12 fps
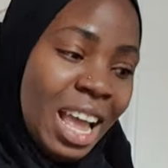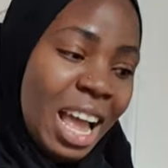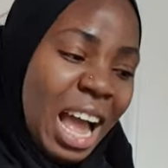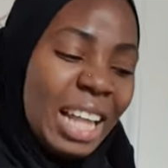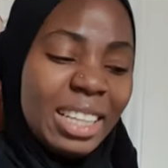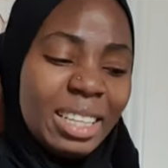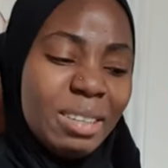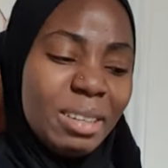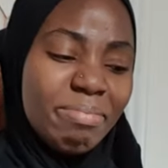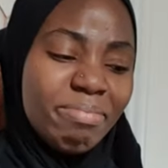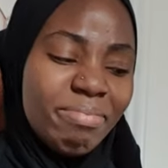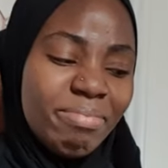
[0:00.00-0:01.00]
I think
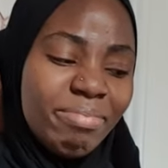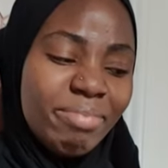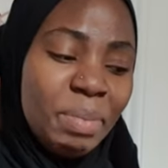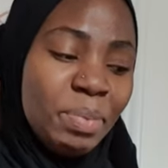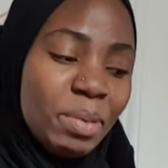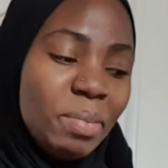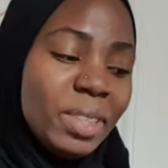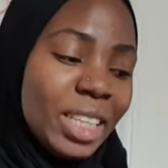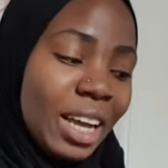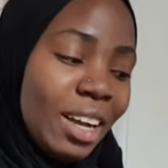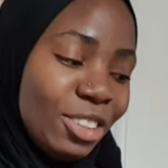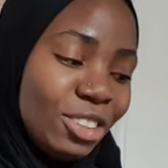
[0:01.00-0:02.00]
my problem is
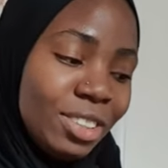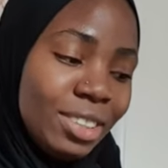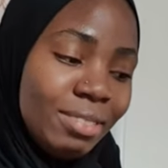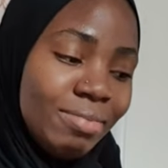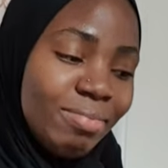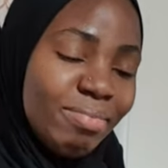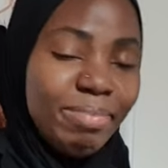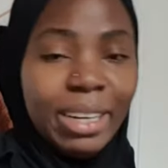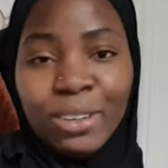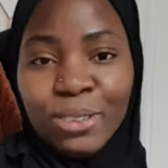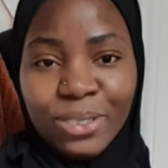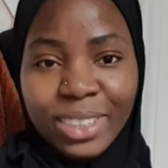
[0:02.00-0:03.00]
actually my
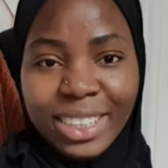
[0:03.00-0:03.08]
clothes.